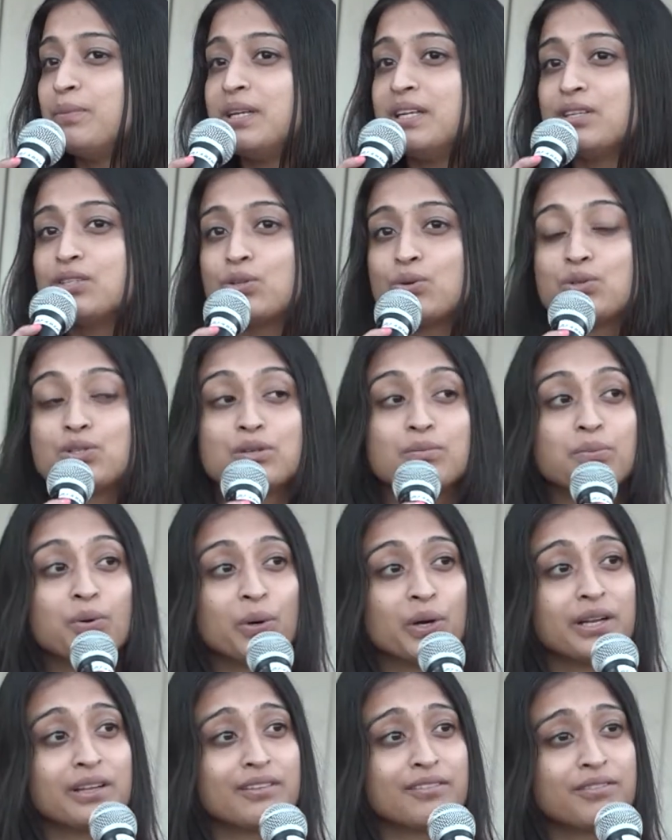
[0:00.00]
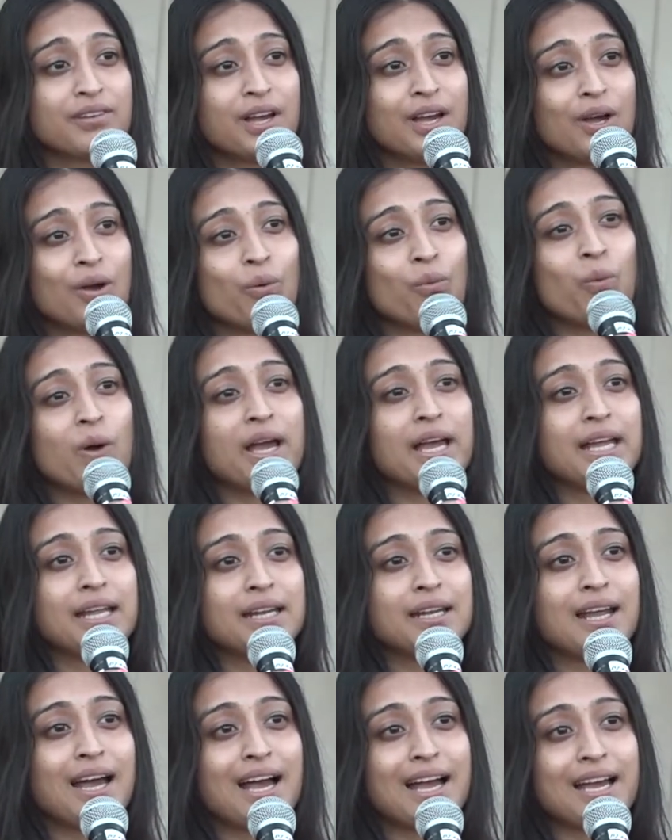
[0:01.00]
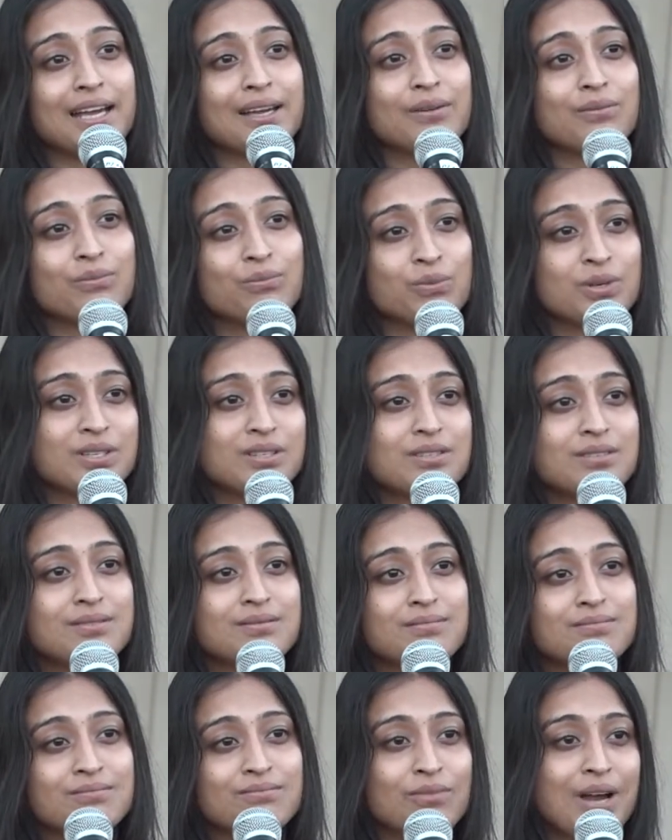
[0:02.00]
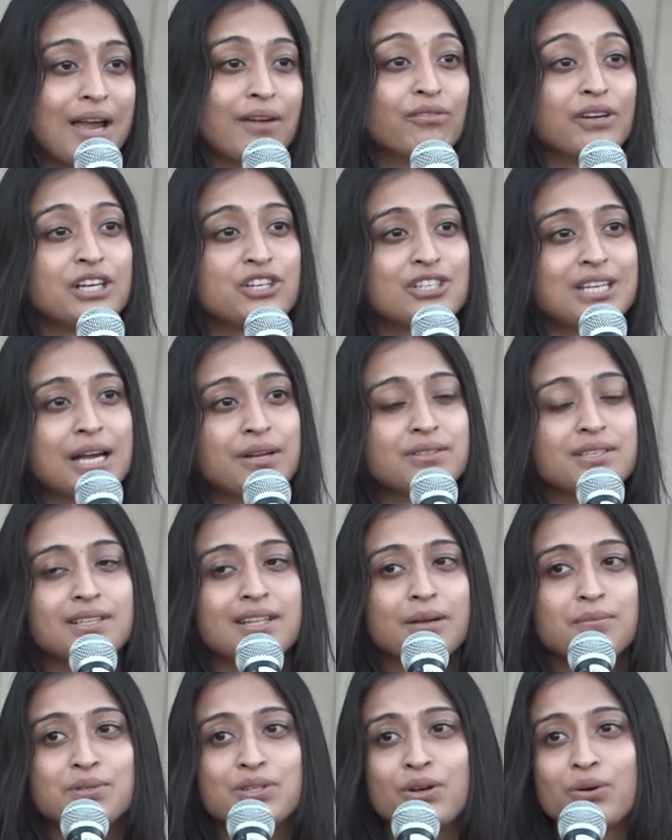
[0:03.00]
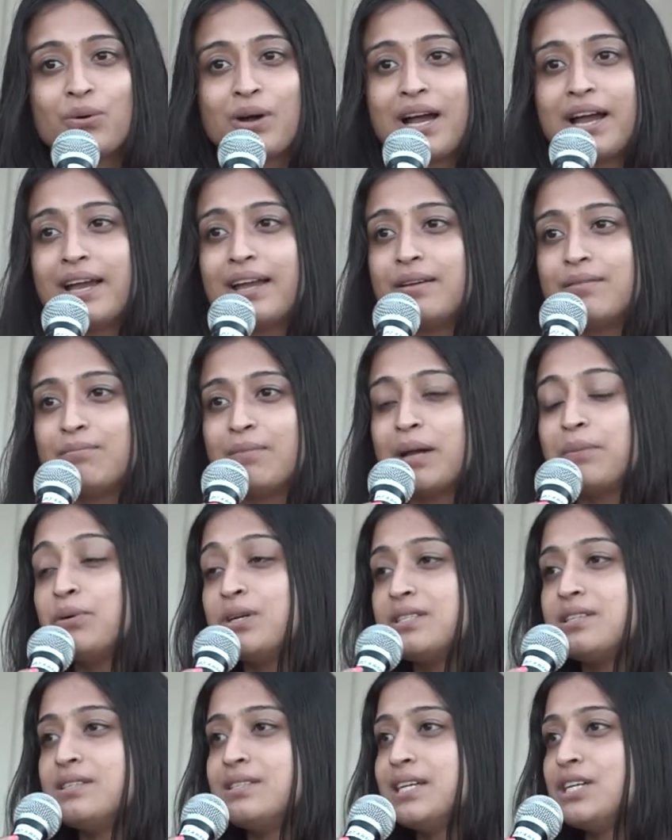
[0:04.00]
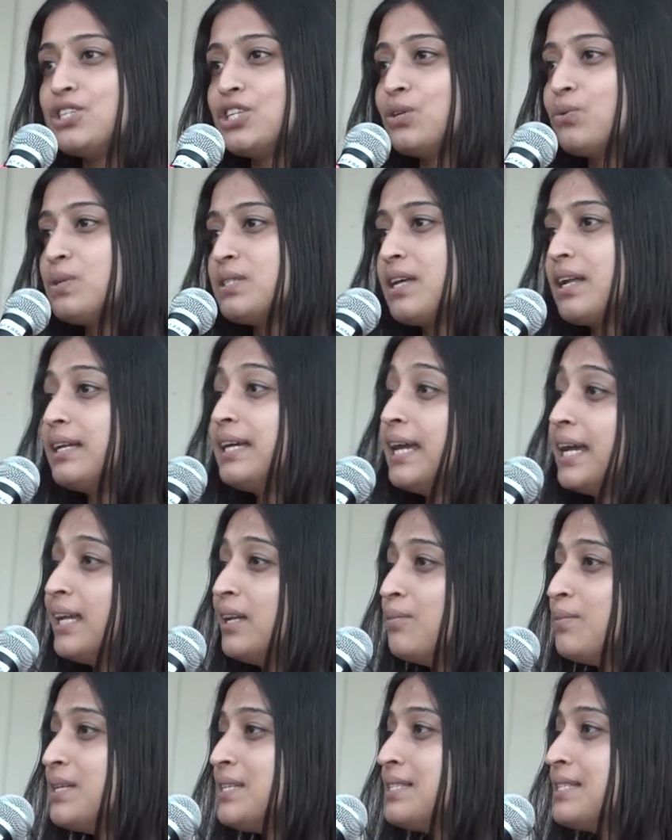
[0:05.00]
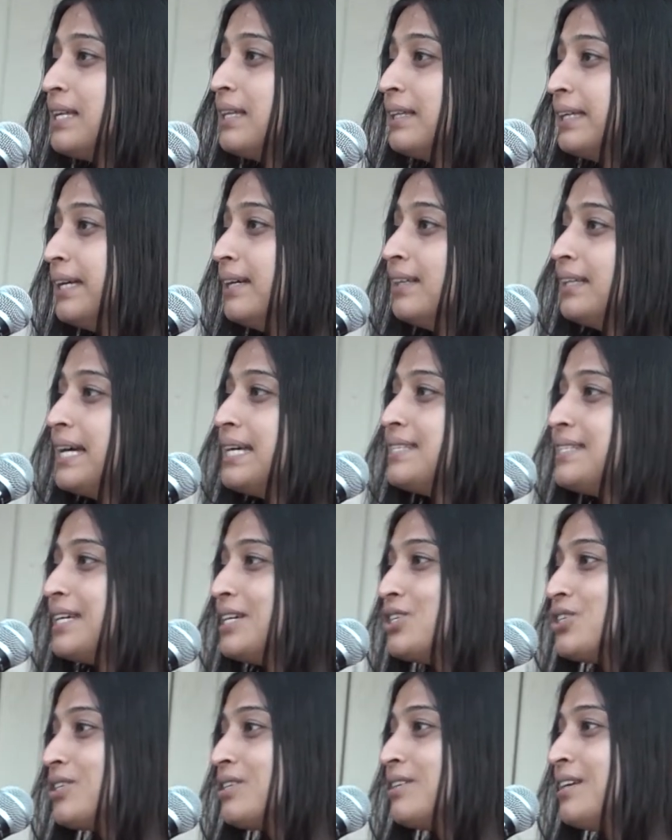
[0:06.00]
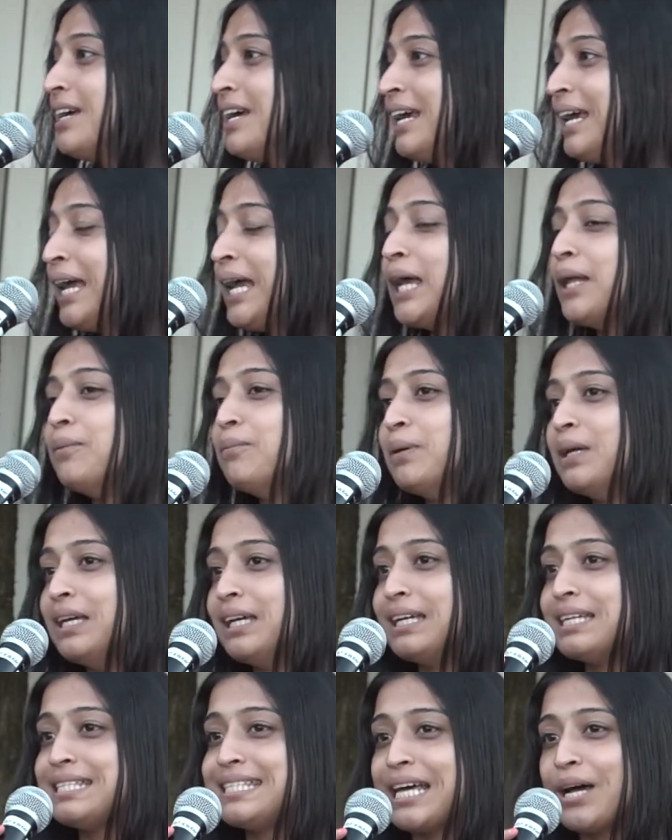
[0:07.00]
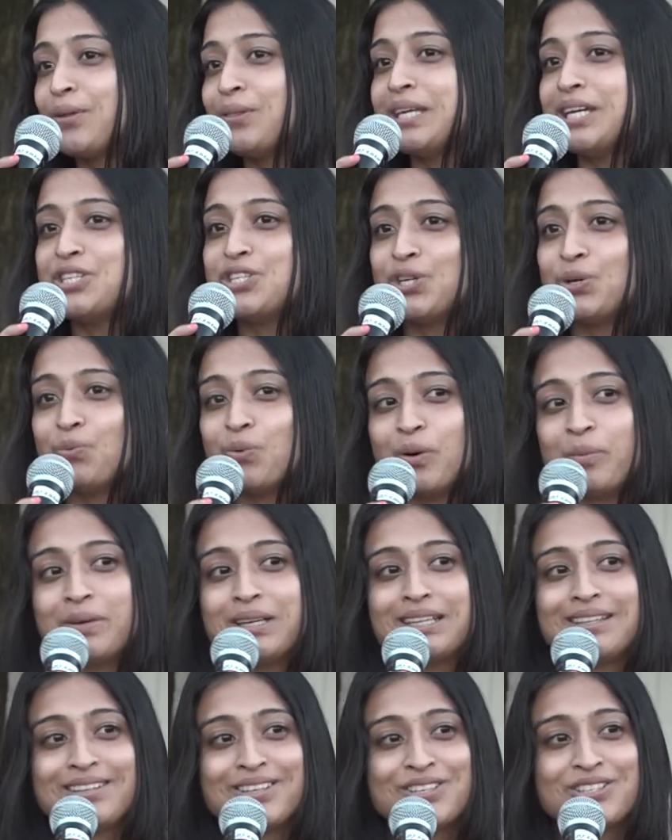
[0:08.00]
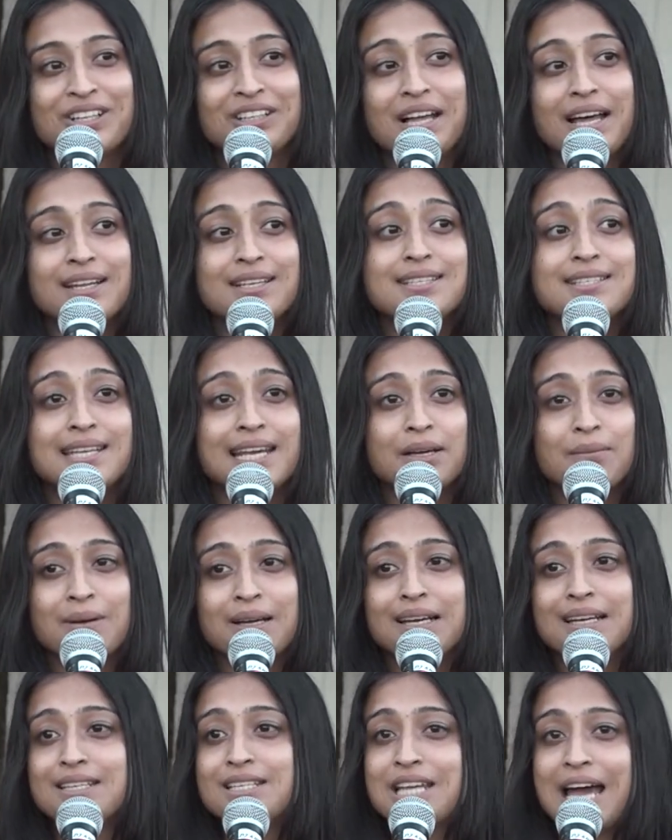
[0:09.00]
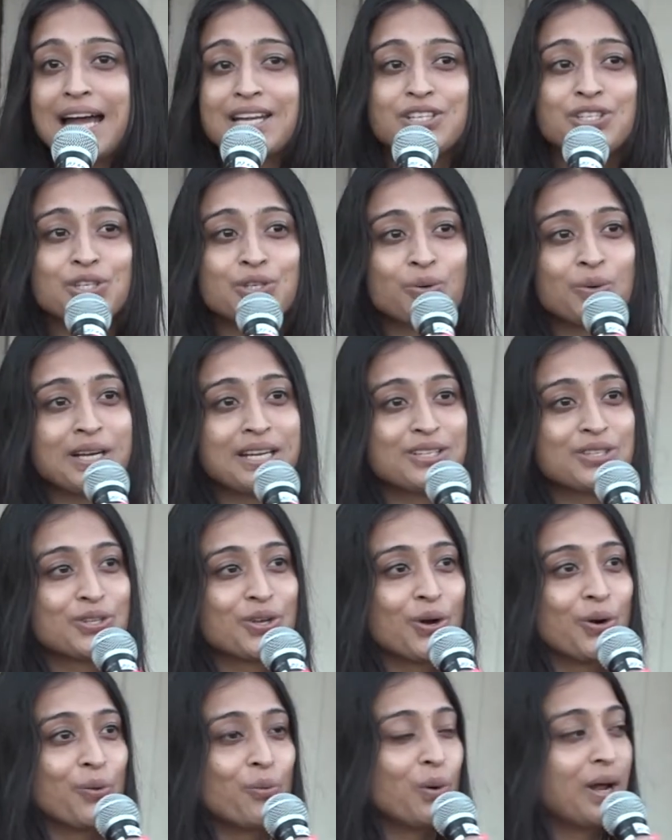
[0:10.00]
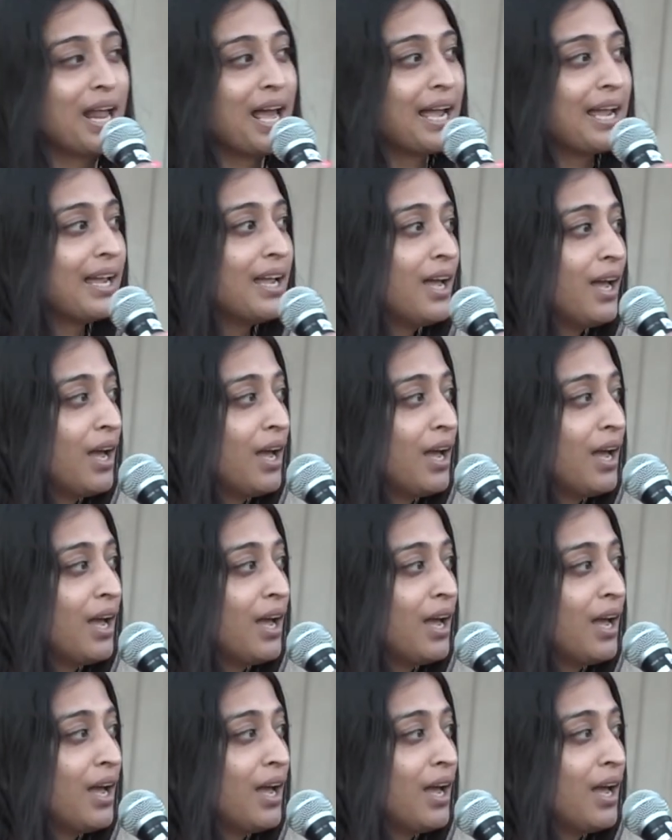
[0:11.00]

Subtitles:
being so supportive when I reached out to them. So my presentation was on cannabis and legalization, and being a South Asian woman, there's a lot of stigma attached to it. So when I